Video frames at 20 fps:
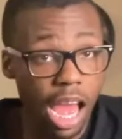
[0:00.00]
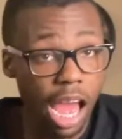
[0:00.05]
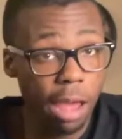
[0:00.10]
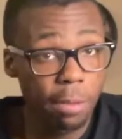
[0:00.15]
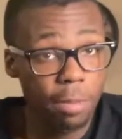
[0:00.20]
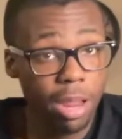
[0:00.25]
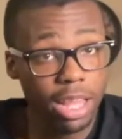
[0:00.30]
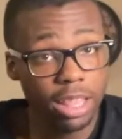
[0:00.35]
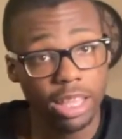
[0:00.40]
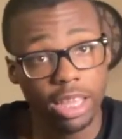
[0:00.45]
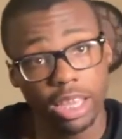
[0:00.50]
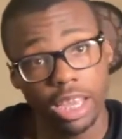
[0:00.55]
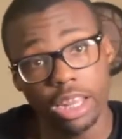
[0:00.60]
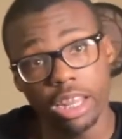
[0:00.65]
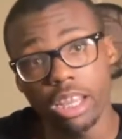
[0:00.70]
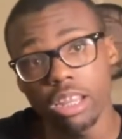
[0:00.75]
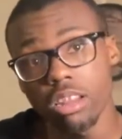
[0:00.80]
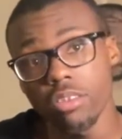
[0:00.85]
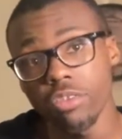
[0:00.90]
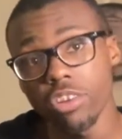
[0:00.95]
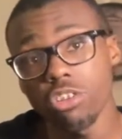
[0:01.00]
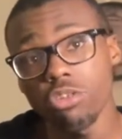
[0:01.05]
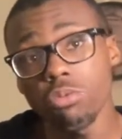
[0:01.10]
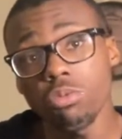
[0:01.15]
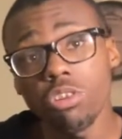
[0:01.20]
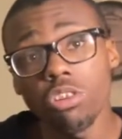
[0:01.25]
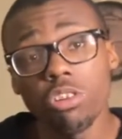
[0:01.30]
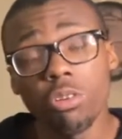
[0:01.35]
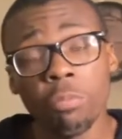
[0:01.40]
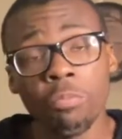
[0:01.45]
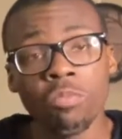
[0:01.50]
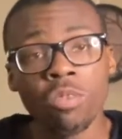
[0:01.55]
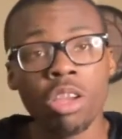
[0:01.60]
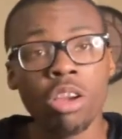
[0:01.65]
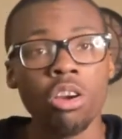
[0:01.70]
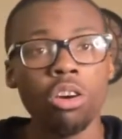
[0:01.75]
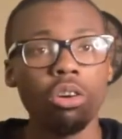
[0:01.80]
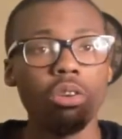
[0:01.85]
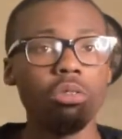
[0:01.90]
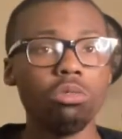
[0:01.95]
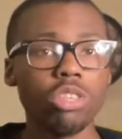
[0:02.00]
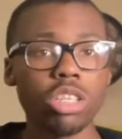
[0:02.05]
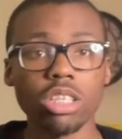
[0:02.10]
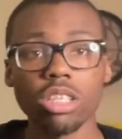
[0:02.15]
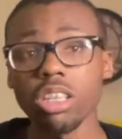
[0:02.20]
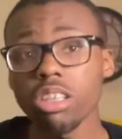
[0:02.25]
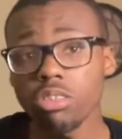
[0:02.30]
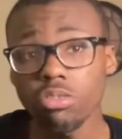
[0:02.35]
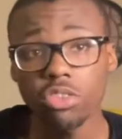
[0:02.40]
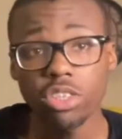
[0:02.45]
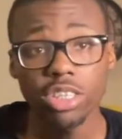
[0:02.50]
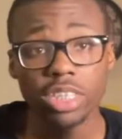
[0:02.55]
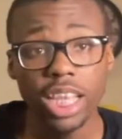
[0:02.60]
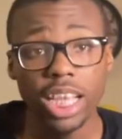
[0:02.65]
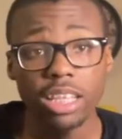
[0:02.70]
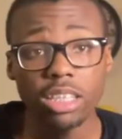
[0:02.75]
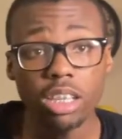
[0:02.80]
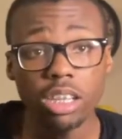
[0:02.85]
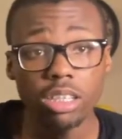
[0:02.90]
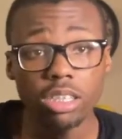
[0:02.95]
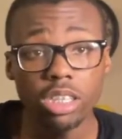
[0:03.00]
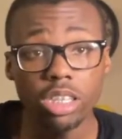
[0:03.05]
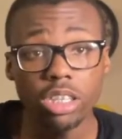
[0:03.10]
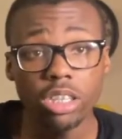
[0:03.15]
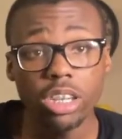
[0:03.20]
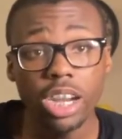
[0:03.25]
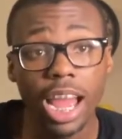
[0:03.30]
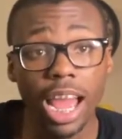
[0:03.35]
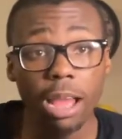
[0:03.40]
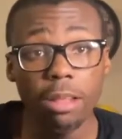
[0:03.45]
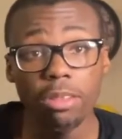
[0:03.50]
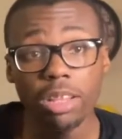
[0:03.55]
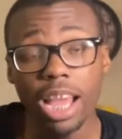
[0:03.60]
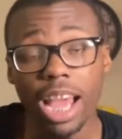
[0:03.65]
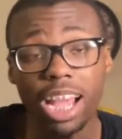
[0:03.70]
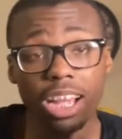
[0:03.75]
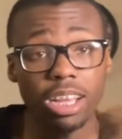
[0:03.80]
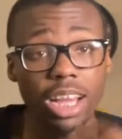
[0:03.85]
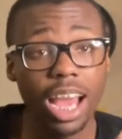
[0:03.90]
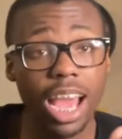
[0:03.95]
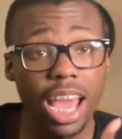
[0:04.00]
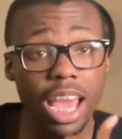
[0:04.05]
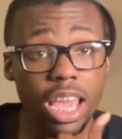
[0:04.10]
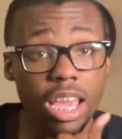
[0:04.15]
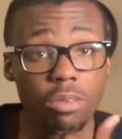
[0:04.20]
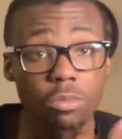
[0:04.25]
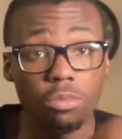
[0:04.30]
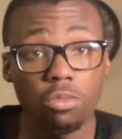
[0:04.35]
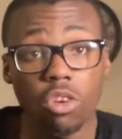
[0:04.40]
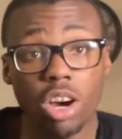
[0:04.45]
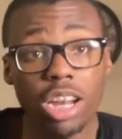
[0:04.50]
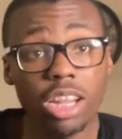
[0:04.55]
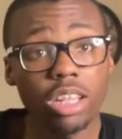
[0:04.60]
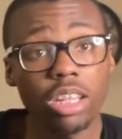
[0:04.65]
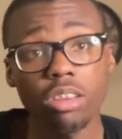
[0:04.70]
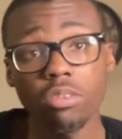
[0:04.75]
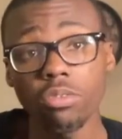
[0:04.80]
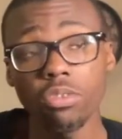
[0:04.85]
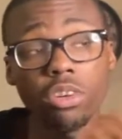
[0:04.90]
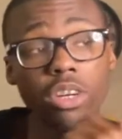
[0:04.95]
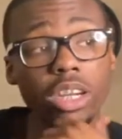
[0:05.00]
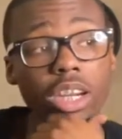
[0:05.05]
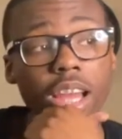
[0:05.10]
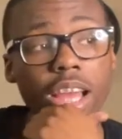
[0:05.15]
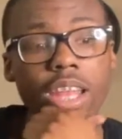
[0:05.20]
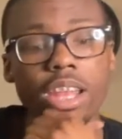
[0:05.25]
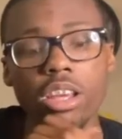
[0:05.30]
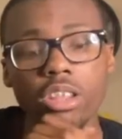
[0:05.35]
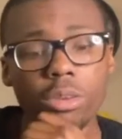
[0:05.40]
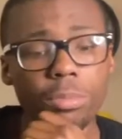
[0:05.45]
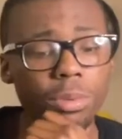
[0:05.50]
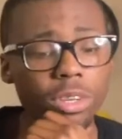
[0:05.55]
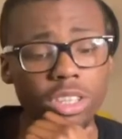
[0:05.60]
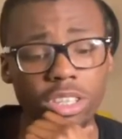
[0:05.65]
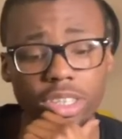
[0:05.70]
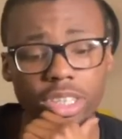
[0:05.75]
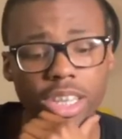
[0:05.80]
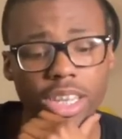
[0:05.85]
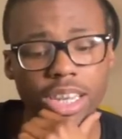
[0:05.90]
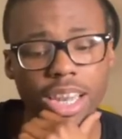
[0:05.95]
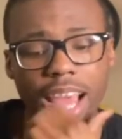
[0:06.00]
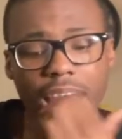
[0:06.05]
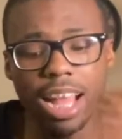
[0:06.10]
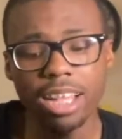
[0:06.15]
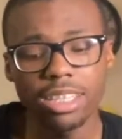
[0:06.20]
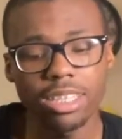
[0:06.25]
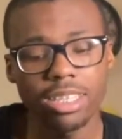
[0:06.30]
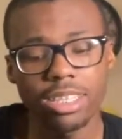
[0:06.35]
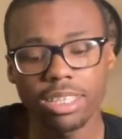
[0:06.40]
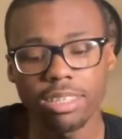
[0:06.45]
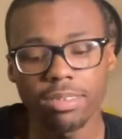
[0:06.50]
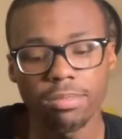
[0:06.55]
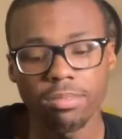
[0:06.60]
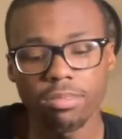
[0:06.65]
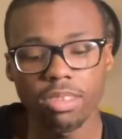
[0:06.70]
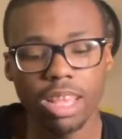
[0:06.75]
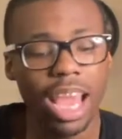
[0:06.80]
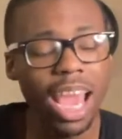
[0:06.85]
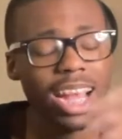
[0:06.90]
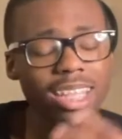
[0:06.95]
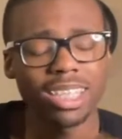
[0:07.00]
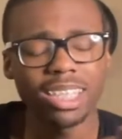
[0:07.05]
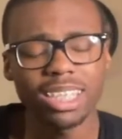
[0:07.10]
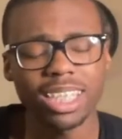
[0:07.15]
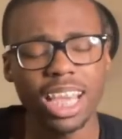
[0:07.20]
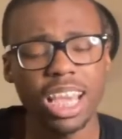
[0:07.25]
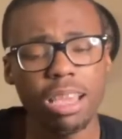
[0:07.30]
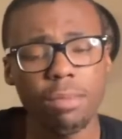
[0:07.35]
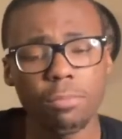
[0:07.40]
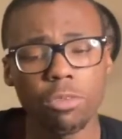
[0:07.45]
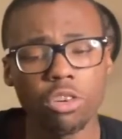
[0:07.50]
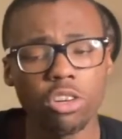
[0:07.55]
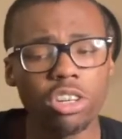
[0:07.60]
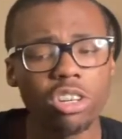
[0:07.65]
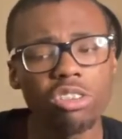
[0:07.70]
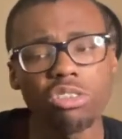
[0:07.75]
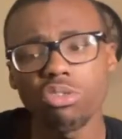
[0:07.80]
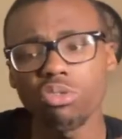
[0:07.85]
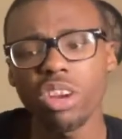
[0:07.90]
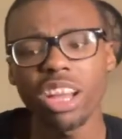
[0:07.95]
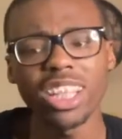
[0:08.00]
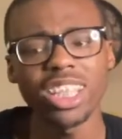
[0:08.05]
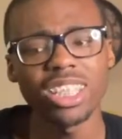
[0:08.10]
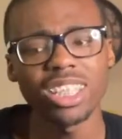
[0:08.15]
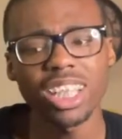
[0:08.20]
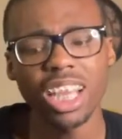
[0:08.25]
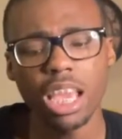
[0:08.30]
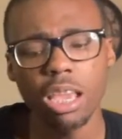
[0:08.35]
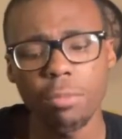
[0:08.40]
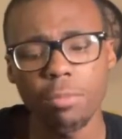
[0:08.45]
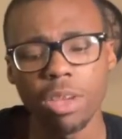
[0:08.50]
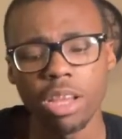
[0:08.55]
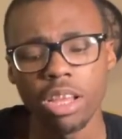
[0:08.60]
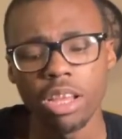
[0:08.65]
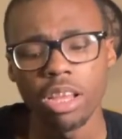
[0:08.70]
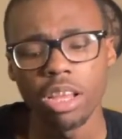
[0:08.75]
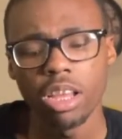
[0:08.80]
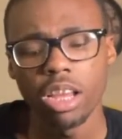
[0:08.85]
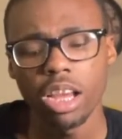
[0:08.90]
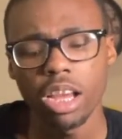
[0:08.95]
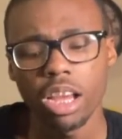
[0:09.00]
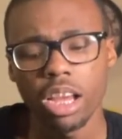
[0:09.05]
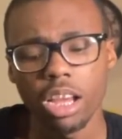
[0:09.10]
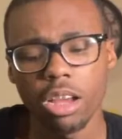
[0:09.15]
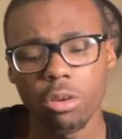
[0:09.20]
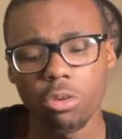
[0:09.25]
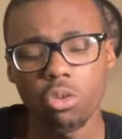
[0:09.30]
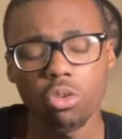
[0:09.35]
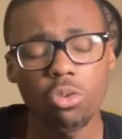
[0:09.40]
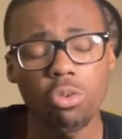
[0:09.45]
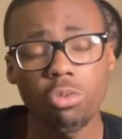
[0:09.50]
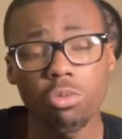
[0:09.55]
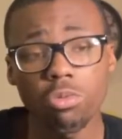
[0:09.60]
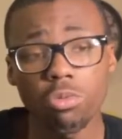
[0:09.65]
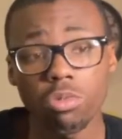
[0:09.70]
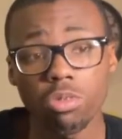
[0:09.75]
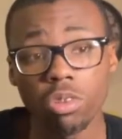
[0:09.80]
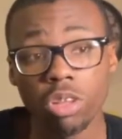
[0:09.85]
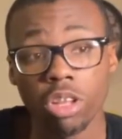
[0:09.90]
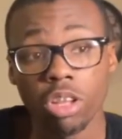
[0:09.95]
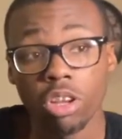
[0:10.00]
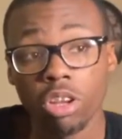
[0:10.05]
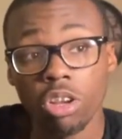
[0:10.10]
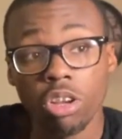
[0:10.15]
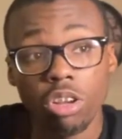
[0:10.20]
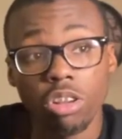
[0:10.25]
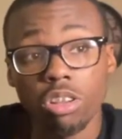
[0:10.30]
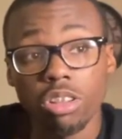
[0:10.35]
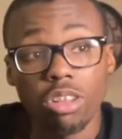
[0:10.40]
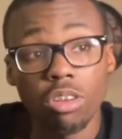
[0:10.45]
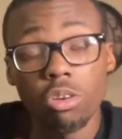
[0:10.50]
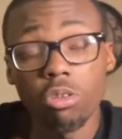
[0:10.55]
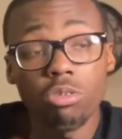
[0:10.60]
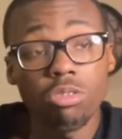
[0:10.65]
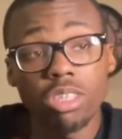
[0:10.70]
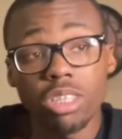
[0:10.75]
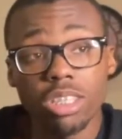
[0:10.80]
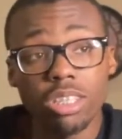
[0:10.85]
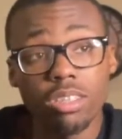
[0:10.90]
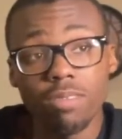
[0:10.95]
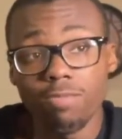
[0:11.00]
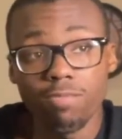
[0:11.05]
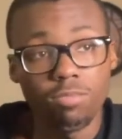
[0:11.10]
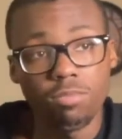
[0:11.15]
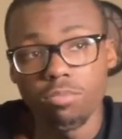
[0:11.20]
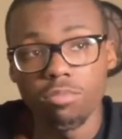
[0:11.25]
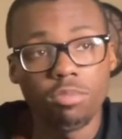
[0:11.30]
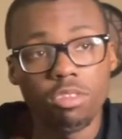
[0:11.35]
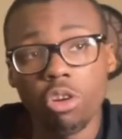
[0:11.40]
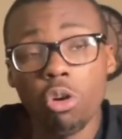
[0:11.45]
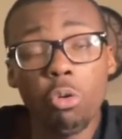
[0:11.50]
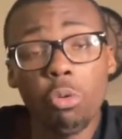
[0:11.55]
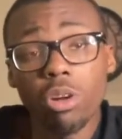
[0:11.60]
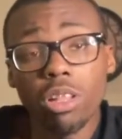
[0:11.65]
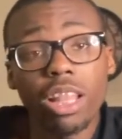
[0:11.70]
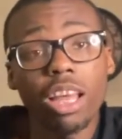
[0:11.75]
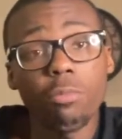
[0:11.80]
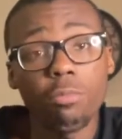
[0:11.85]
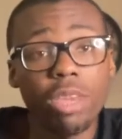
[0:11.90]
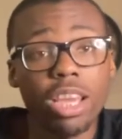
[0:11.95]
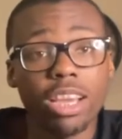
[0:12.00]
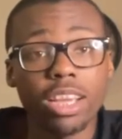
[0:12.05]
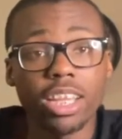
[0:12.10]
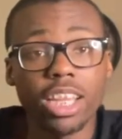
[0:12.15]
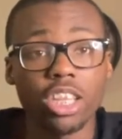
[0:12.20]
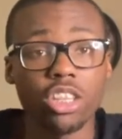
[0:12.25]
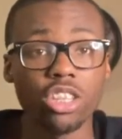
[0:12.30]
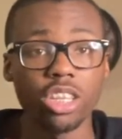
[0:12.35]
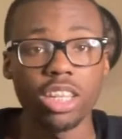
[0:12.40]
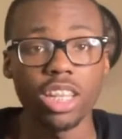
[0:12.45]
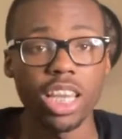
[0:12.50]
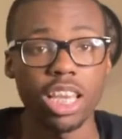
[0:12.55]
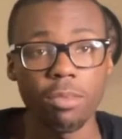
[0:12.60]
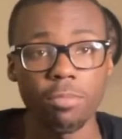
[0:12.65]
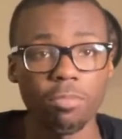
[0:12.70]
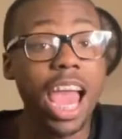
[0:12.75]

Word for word: I'm not that kind of individual who just looks for sex on Tinder. I I, I want to look for another person that has the same morals, who has the same um, who who's who will love me unconditionally.